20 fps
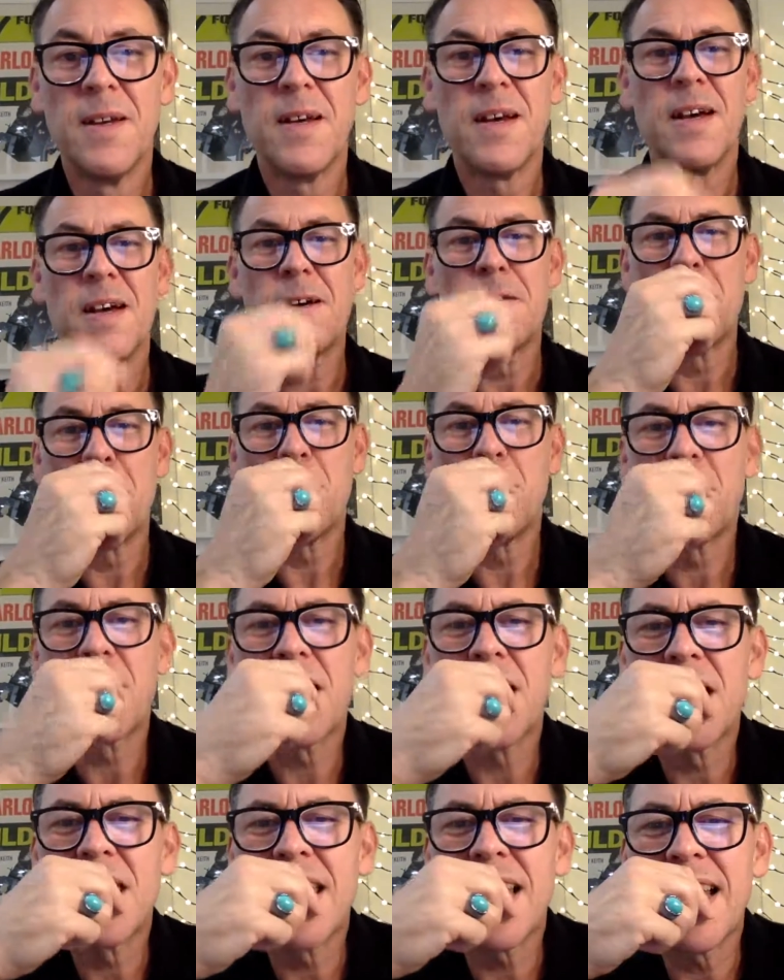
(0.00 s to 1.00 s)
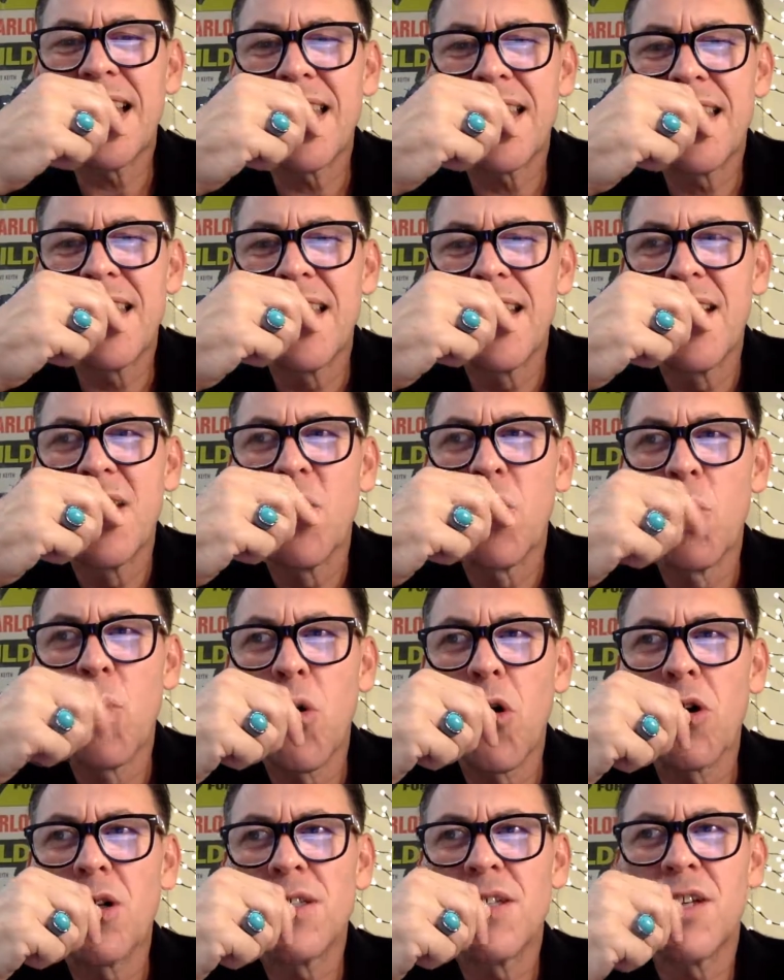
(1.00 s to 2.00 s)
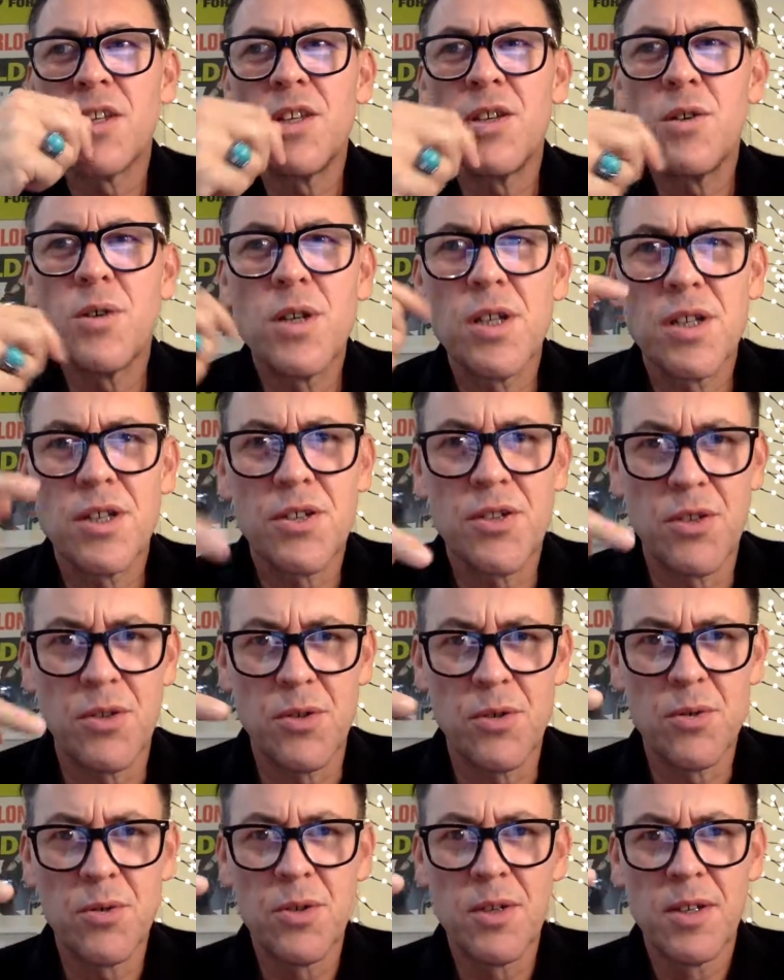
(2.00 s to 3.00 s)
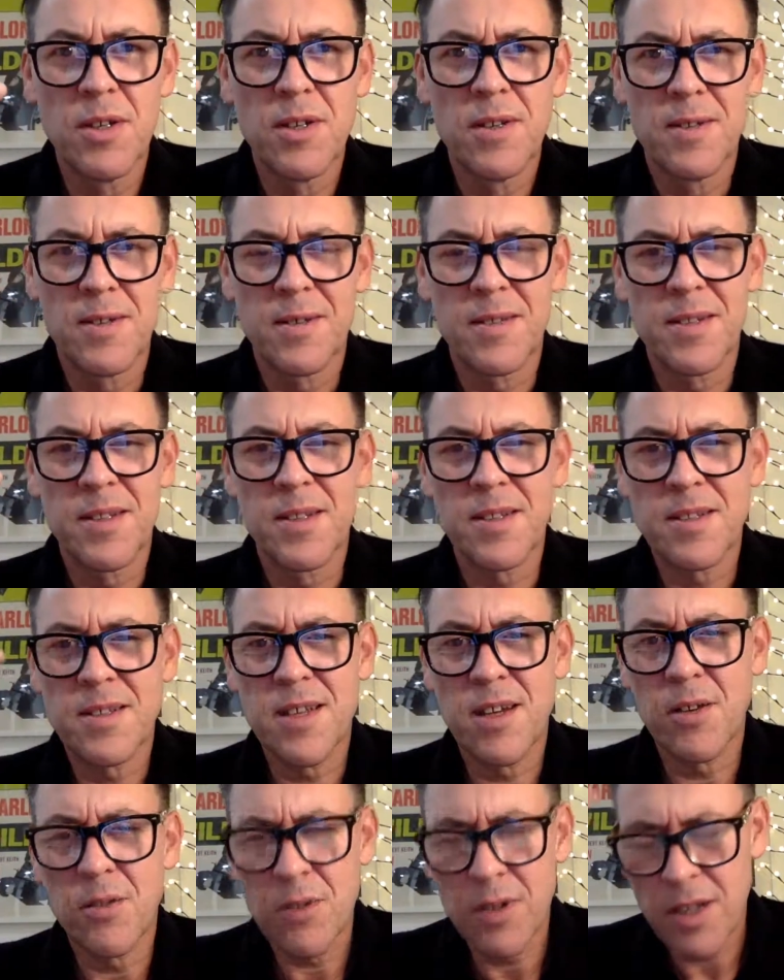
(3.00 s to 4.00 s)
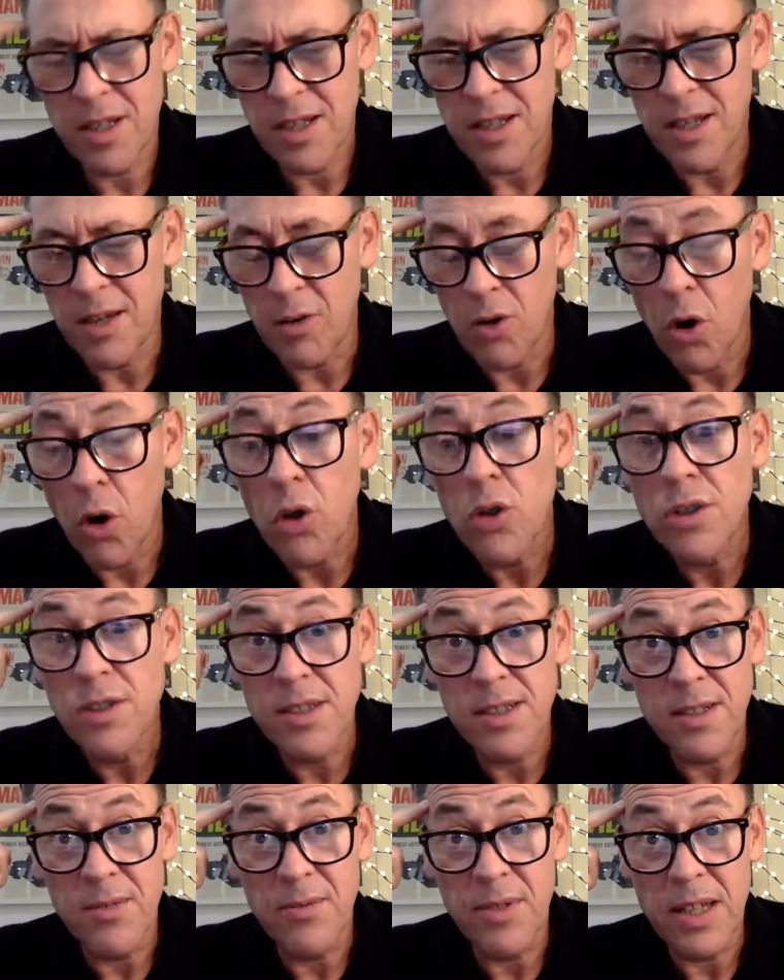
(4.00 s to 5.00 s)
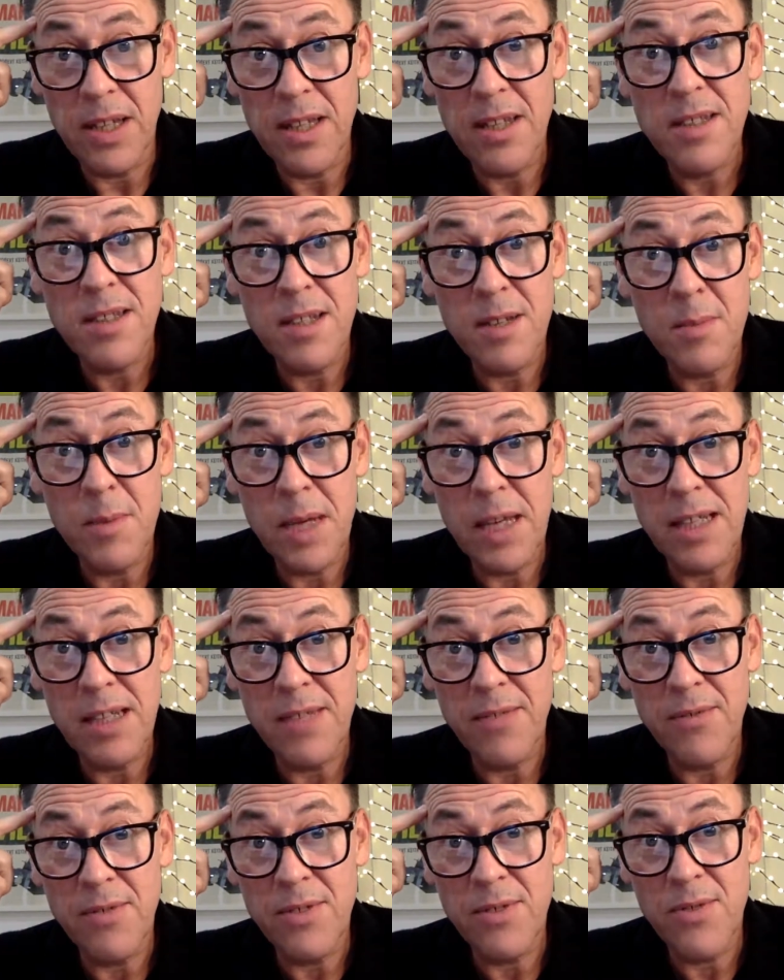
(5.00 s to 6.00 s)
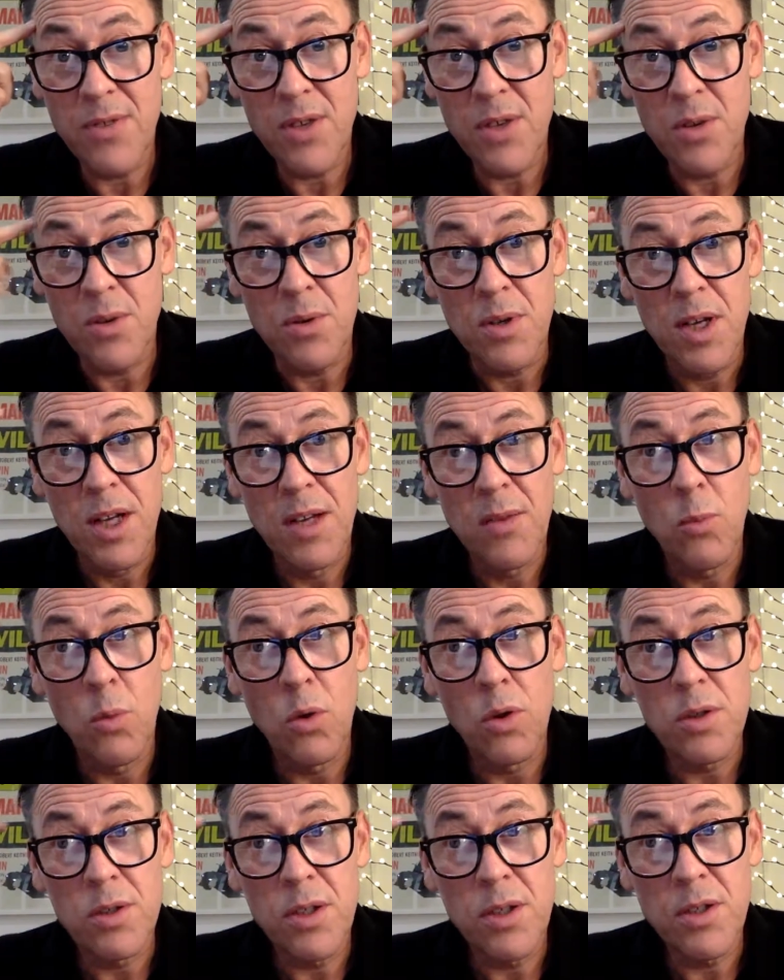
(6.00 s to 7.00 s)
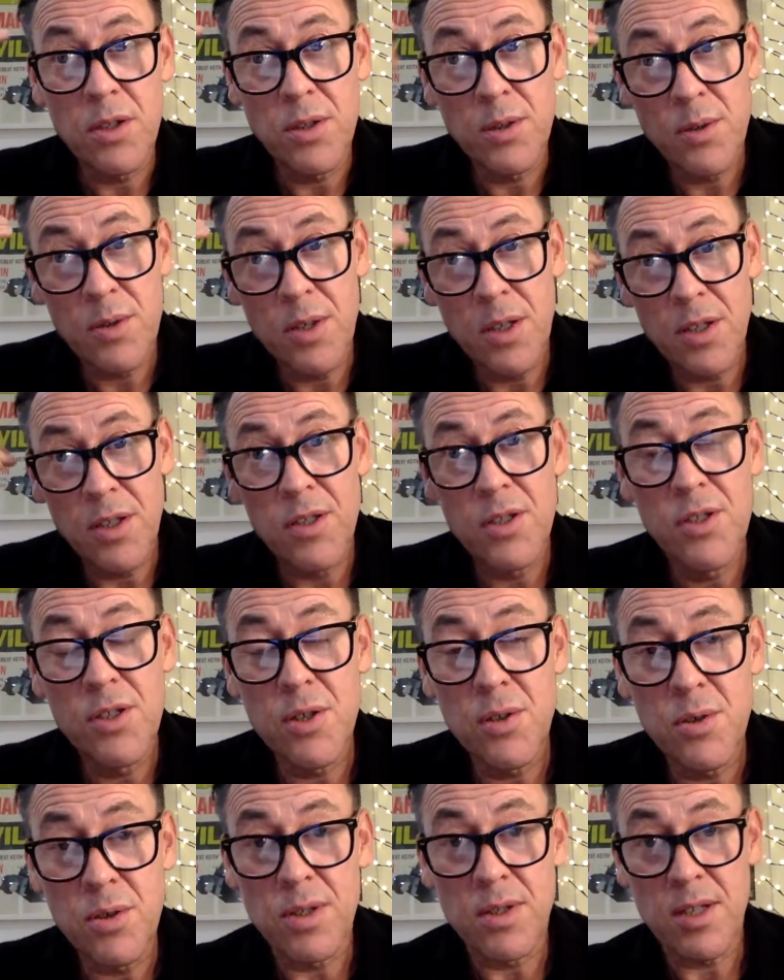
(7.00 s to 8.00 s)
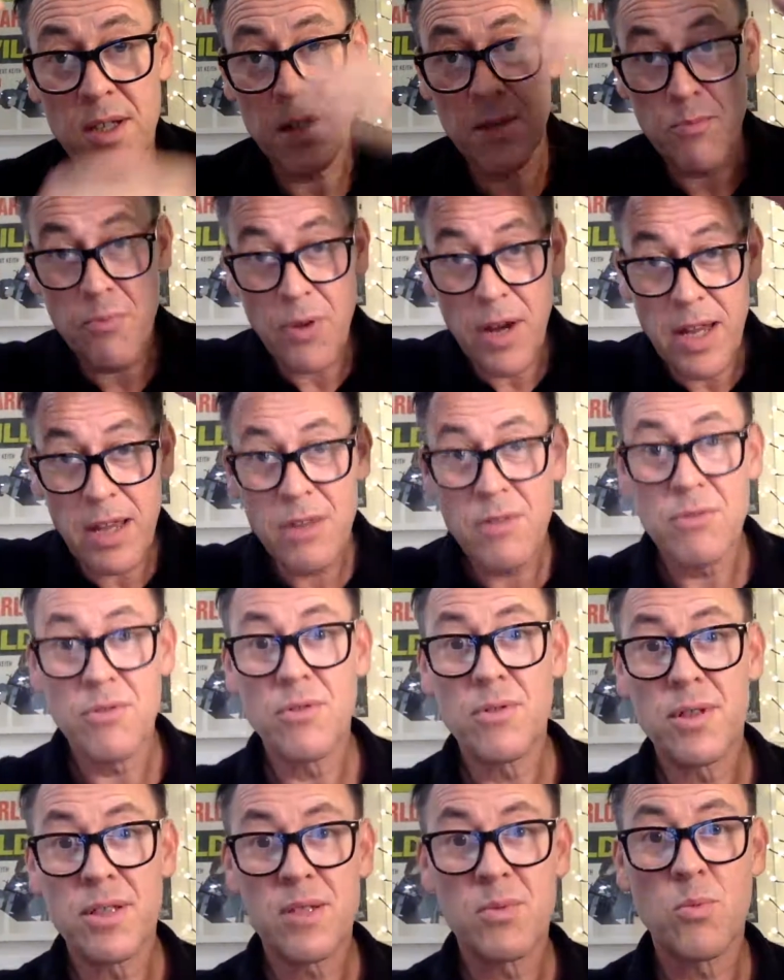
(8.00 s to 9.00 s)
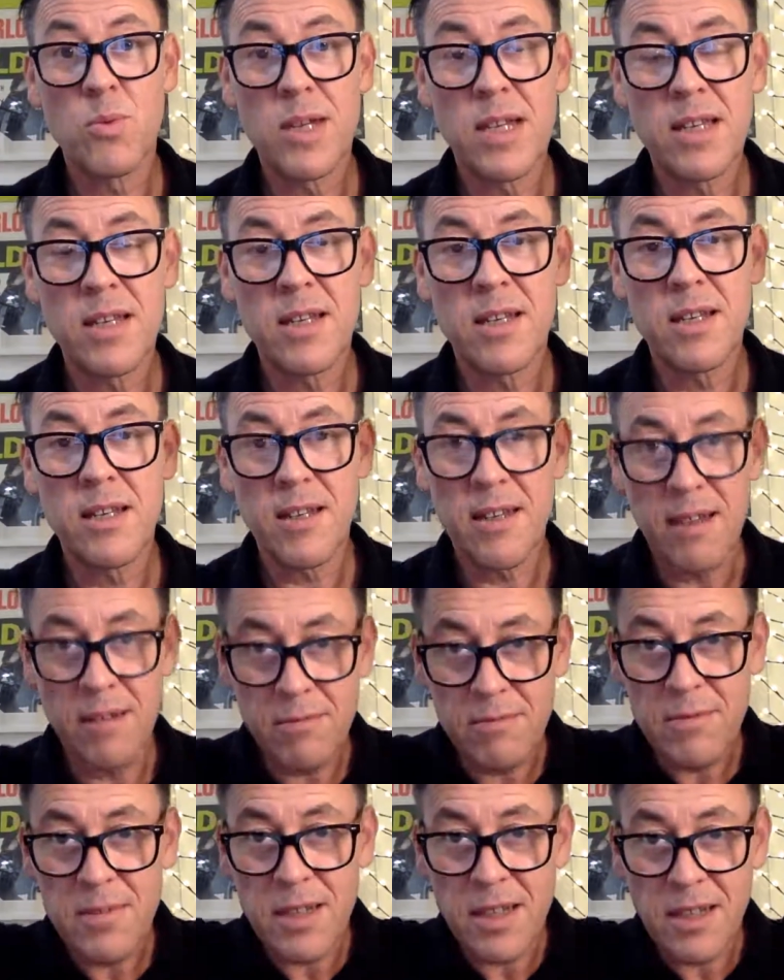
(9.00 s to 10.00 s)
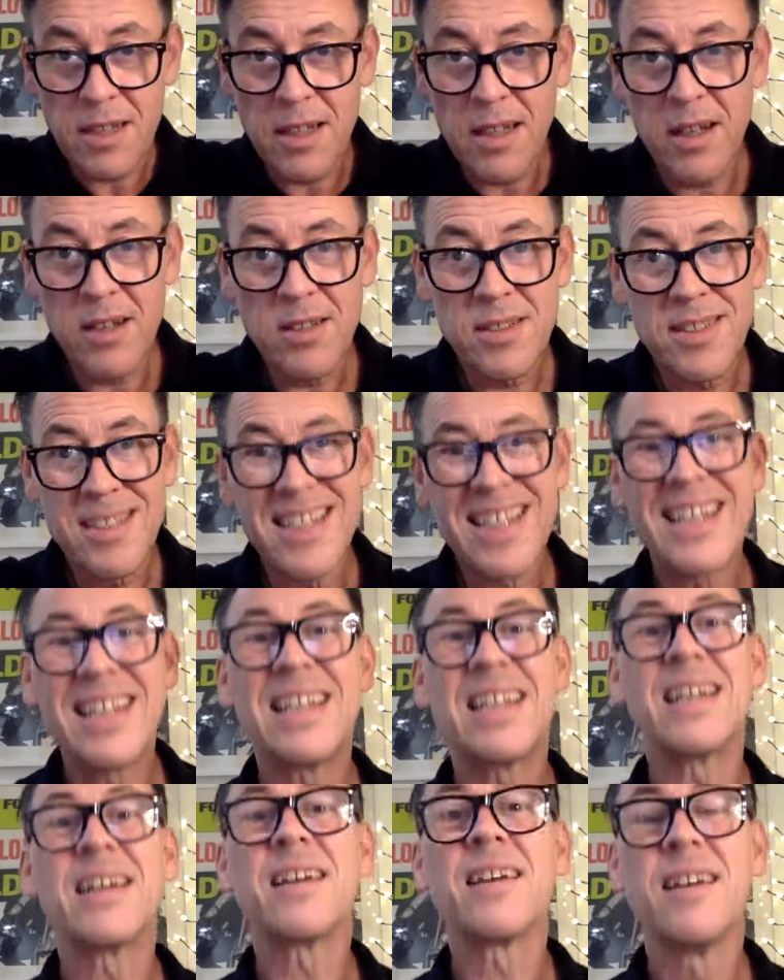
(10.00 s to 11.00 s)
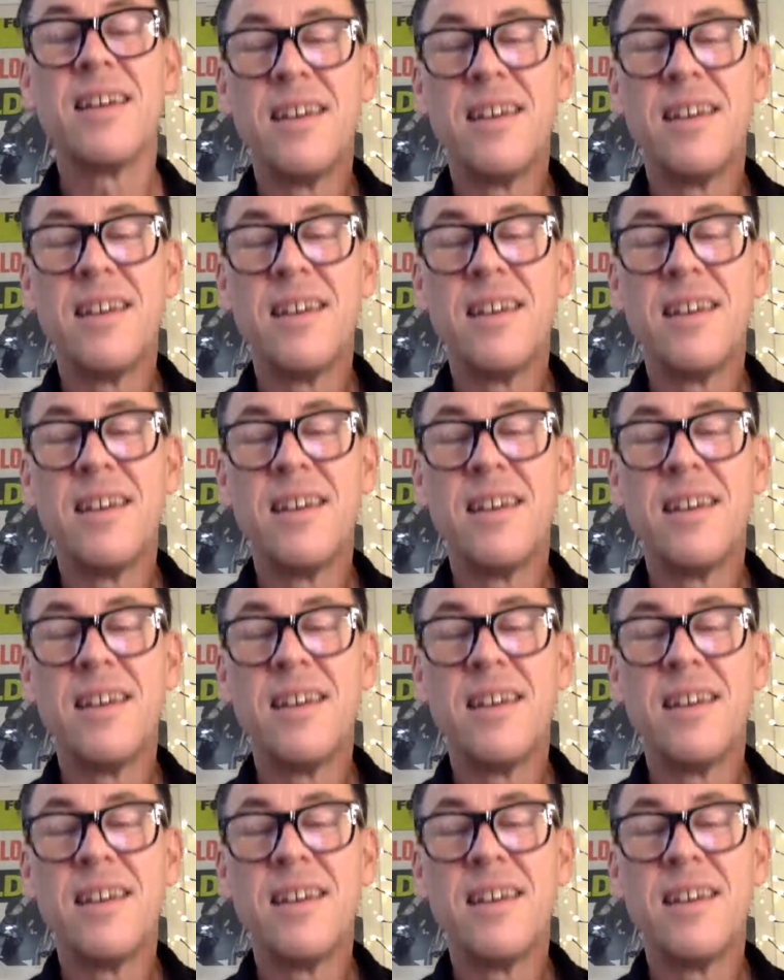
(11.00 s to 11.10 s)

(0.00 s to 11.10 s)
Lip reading: Then what are you going to do that's cognitively that's going to make a difference for you? What are you going to do that's going to break through this the glass ceiling?